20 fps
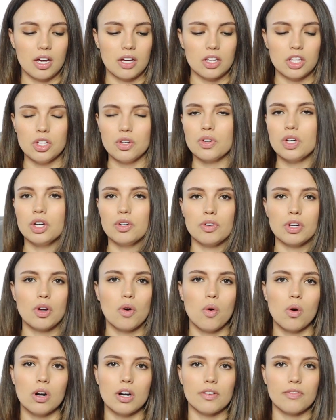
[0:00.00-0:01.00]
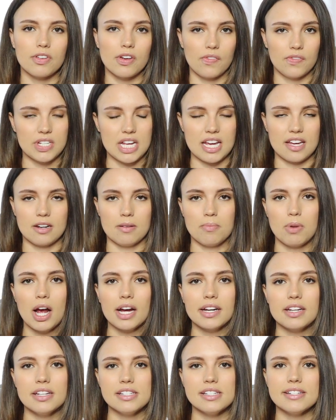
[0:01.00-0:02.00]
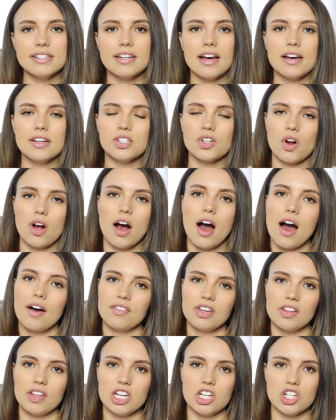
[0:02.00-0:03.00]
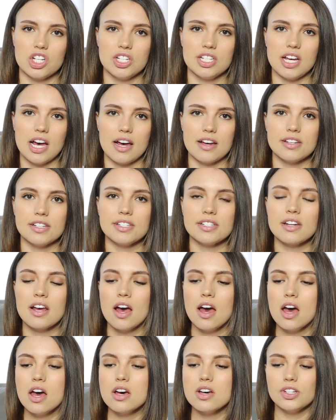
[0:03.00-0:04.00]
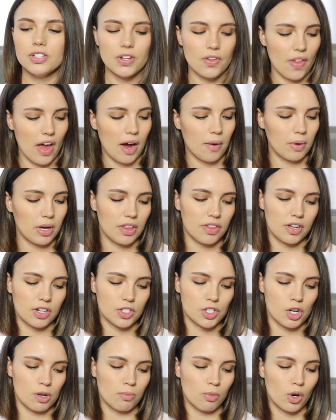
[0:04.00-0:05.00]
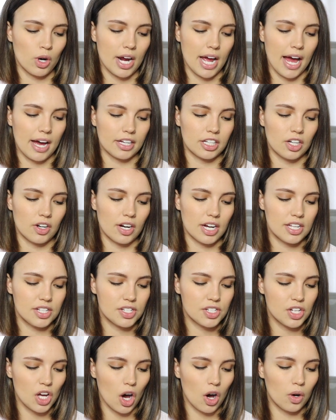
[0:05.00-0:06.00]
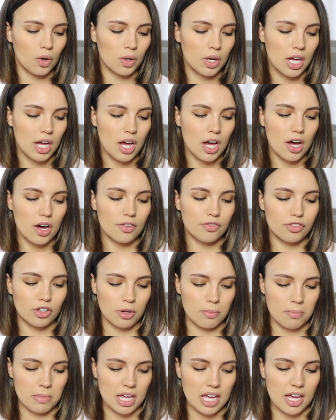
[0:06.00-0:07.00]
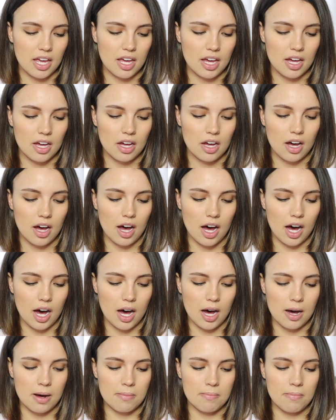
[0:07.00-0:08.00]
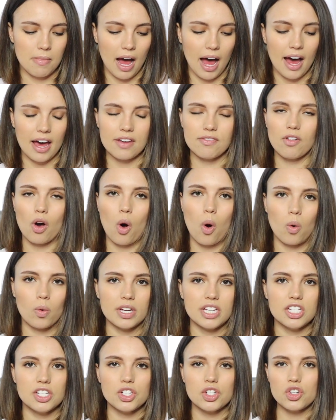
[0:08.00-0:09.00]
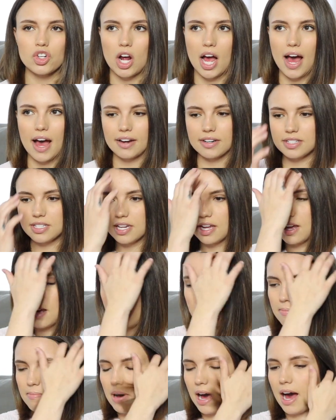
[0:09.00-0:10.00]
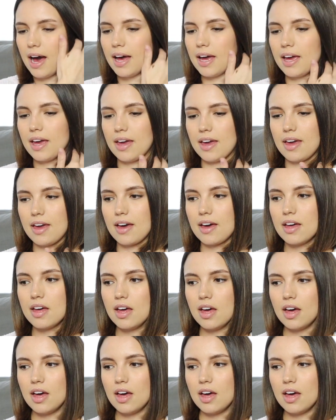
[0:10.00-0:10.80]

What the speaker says: you can record if you've taken a pregnancy test or an ovulation test, so that way things are more accurate. So for me, I've always tracked my